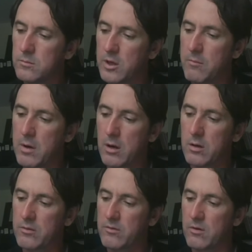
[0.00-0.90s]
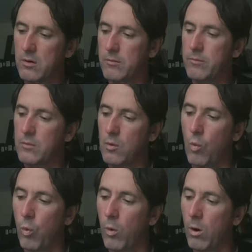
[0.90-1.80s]
The Americans are a
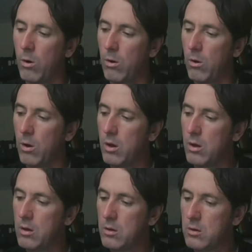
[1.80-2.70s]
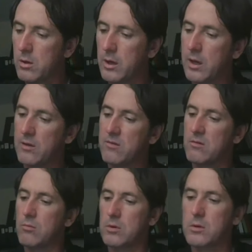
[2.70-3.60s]
wall
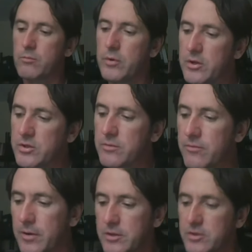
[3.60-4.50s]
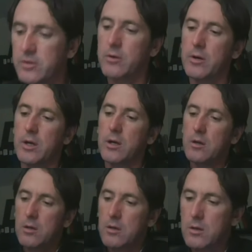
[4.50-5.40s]
against what the British and French are doing.
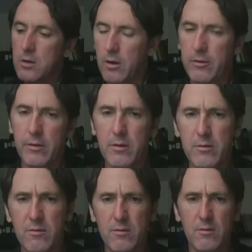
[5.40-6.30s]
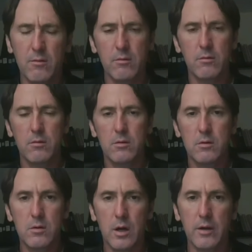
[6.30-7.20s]
Although there's
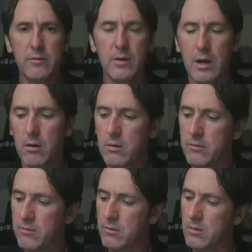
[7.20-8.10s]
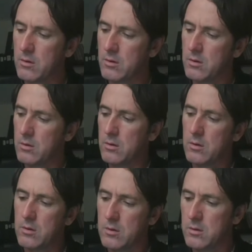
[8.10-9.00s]
Eisenhower's
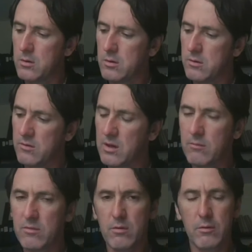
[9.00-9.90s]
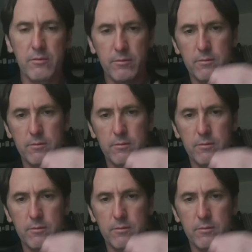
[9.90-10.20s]
seems to have